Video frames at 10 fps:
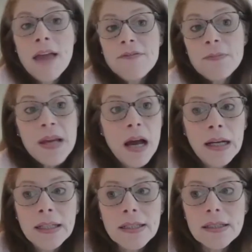I have to be
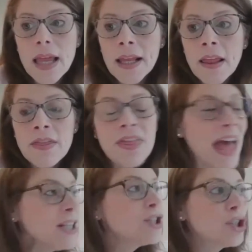honest, like
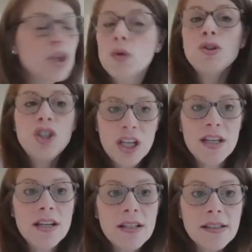that is so
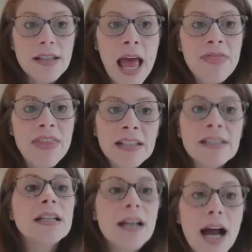genius. And
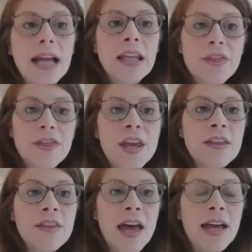that's the kind of
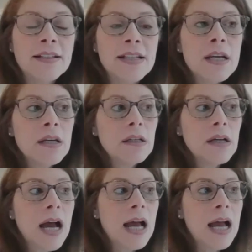thing that,
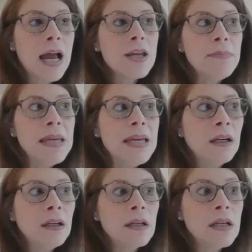I
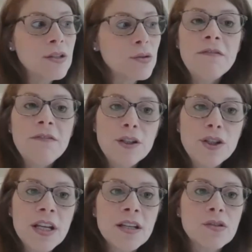mean, in
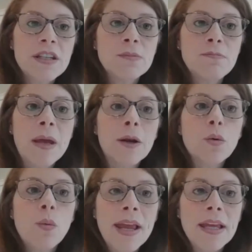envisioning this
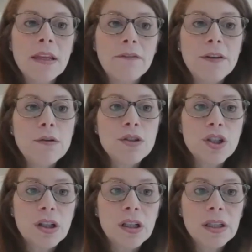better way in the
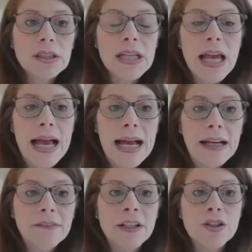future to
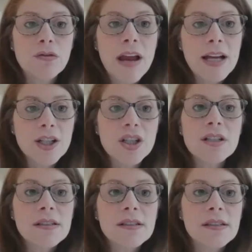have
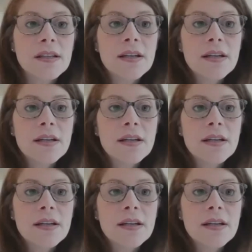interactions.